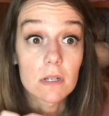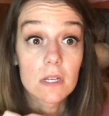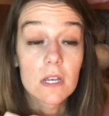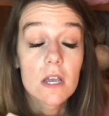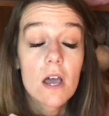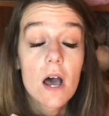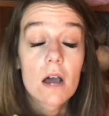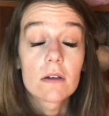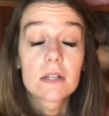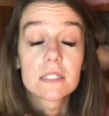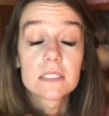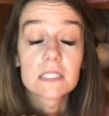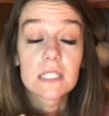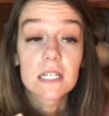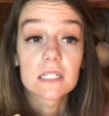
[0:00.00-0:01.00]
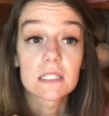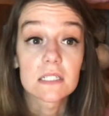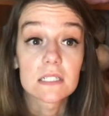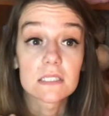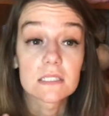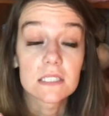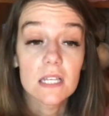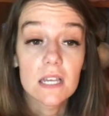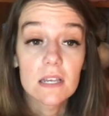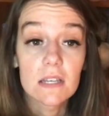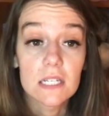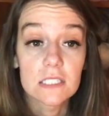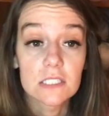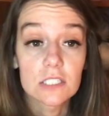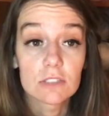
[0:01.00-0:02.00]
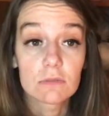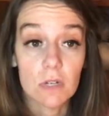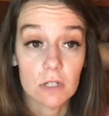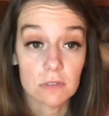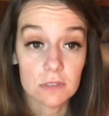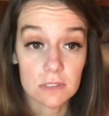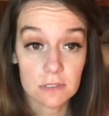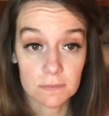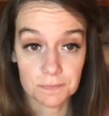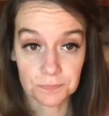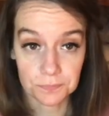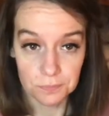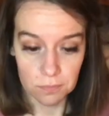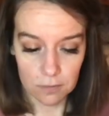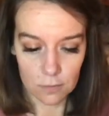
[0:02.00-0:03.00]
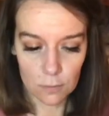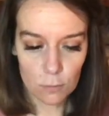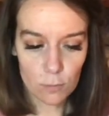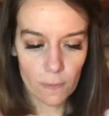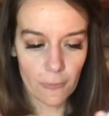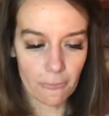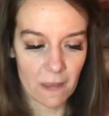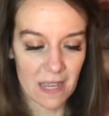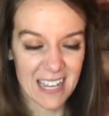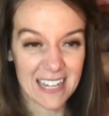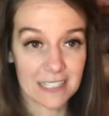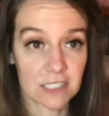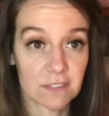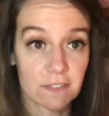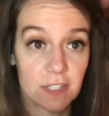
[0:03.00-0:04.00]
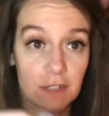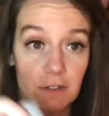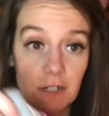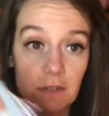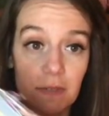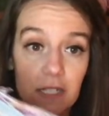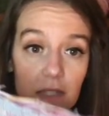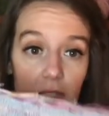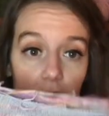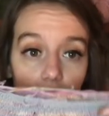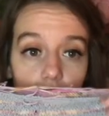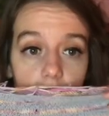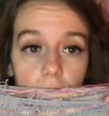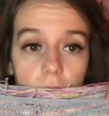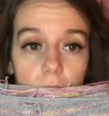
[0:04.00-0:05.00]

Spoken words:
I want to do the end of this 18 rows. Again, it's fingering weight though.